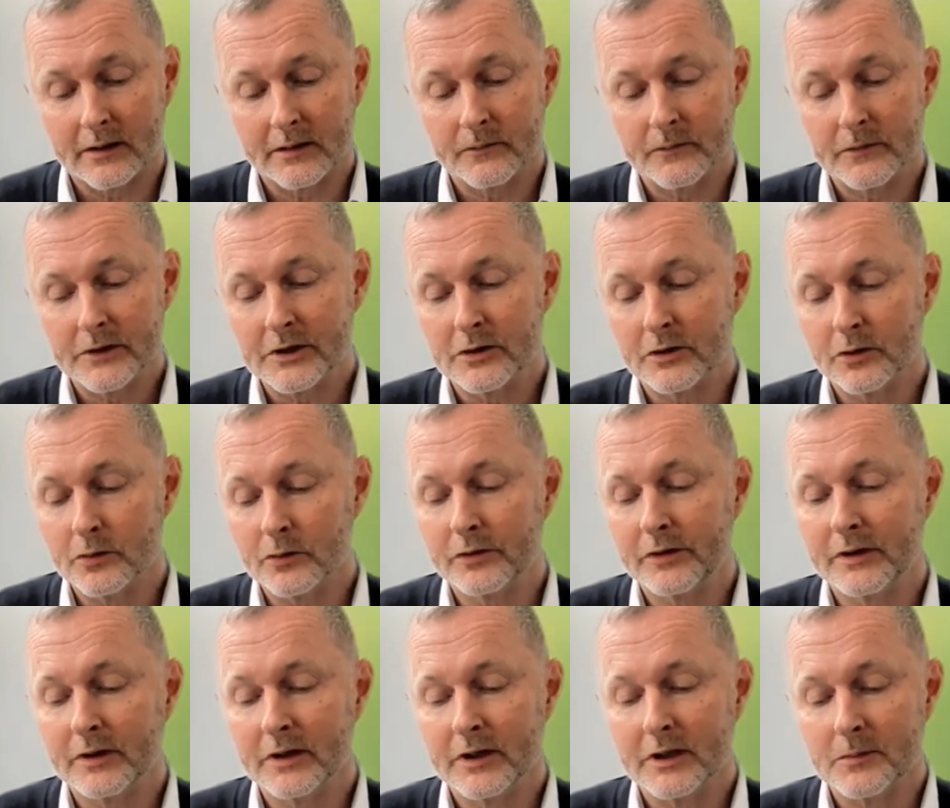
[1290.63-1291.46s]
We do
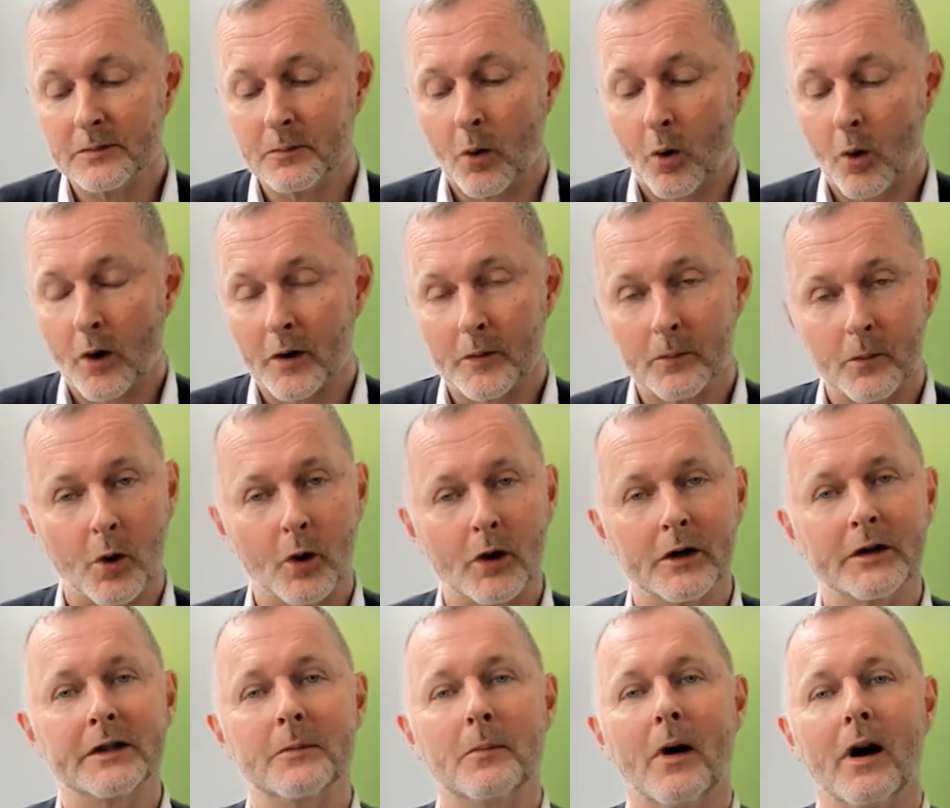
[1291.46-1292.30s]
see more and
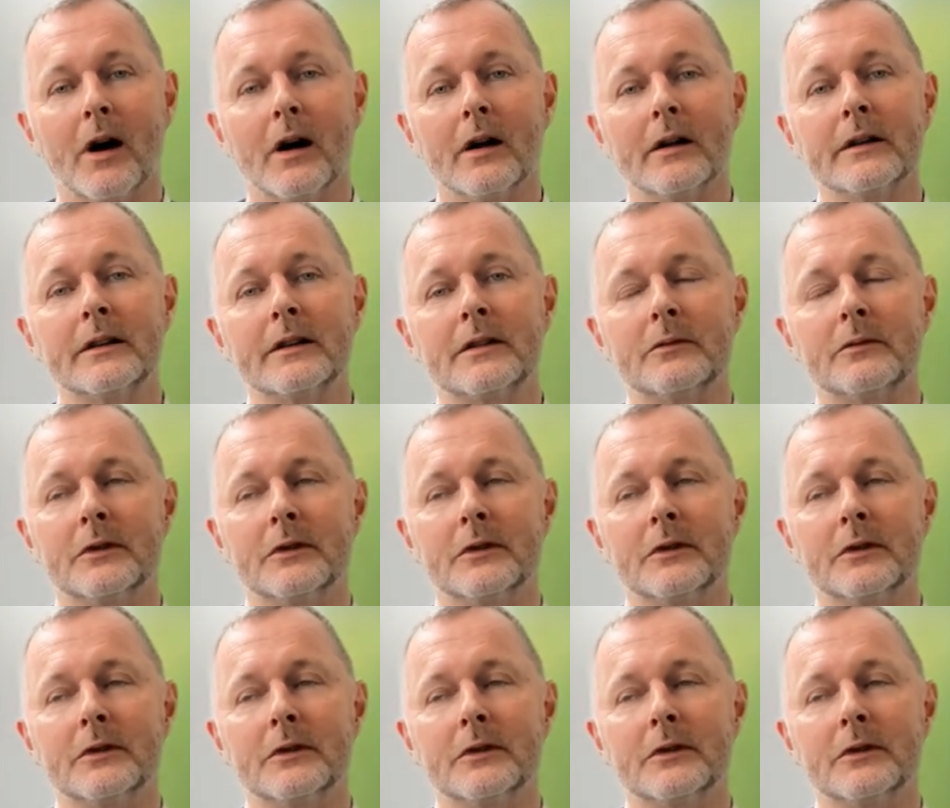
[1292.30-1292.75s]
more demand.